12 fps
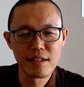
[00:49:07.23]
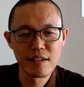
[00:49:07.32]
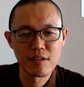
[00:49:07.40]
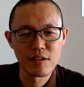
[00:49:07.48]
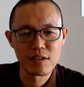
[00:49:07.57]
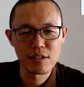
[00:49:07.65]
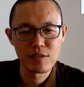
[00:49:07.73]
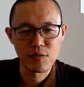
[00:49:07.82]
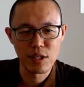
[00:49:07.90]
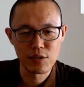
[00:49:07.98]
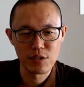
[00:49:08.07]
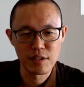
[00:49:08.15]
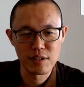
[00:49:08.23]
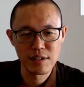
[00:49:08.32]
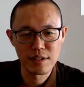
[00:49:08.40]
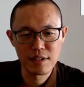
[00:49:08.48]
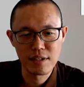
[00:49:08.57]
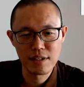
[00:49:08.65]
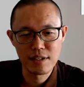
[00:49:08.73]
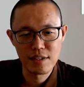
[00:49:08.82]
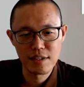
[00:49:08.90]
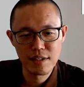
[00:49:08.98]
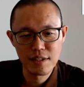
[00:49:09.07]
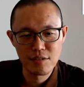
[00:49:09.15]
This question
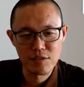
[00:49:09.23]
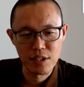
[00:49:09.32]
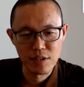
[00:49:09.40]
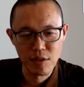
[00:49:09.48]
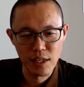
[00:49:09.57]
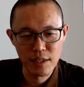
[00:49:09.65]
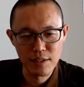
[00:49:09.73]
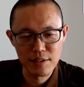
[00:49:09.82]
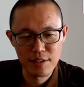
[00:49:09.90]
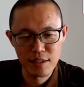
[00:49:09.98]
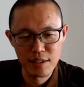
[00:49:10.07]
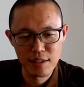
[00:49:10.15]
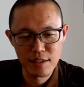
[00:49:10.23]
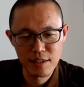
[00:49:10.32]
requires a